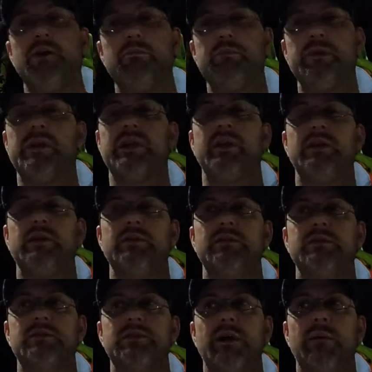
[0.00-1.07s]
but
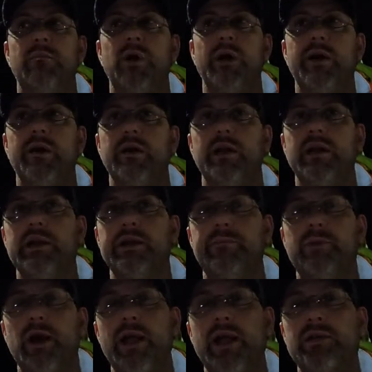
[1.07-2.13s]
somewhere in
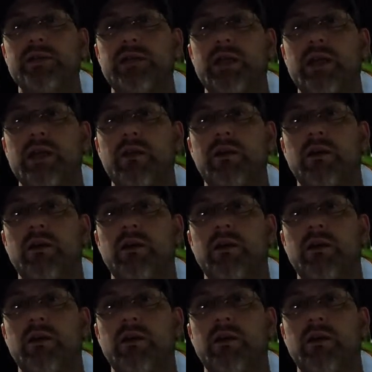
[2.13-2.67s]
Nebraska,